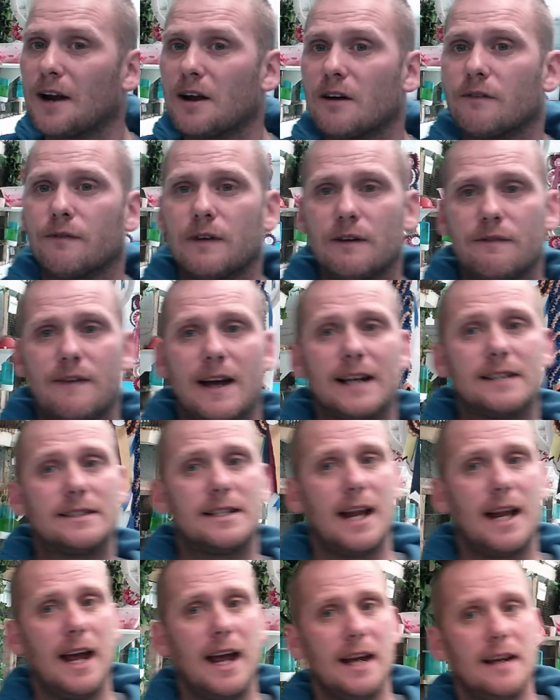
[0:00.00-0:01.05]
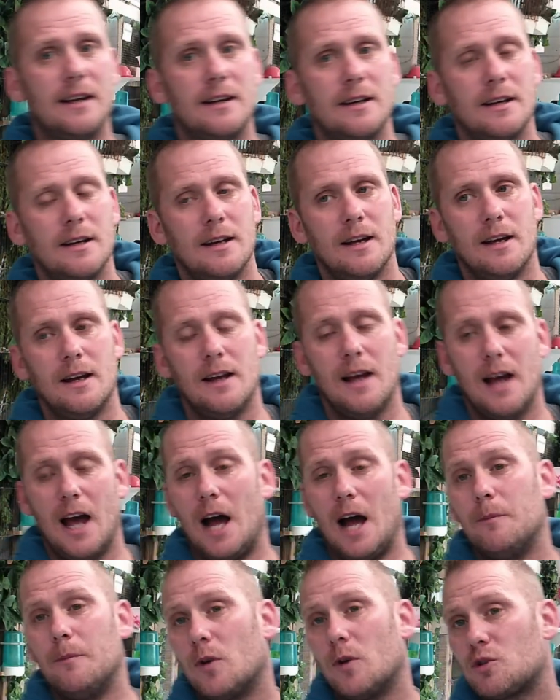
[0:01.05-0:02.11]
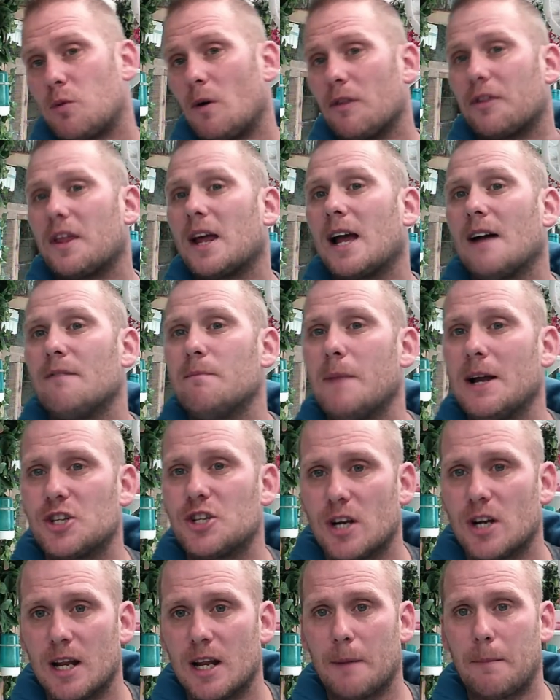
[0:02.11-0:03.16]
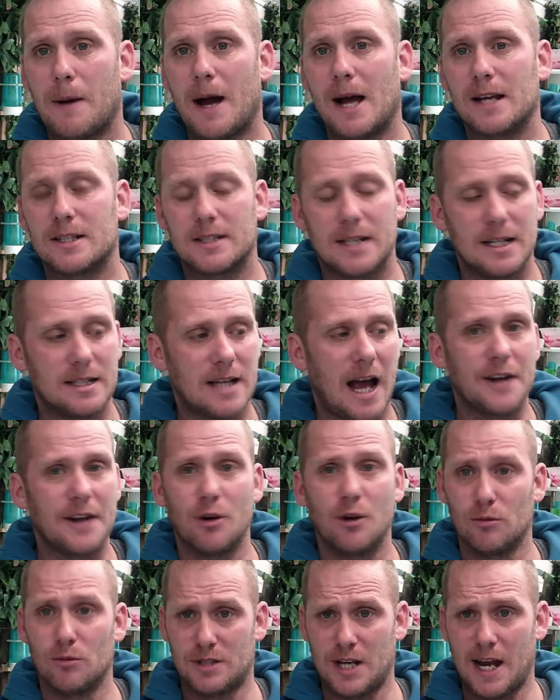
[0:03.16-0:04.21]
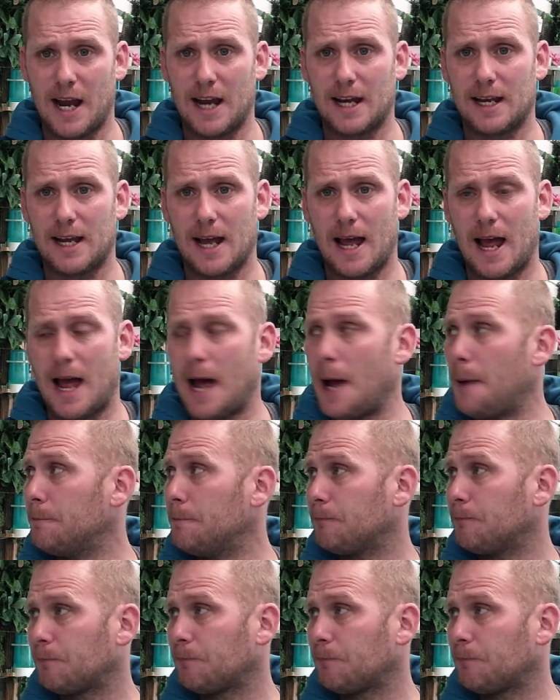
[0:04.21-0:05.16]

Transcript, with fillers: her fifth egg today. Um, it's one thing I've mentioned in the past is I don't take um,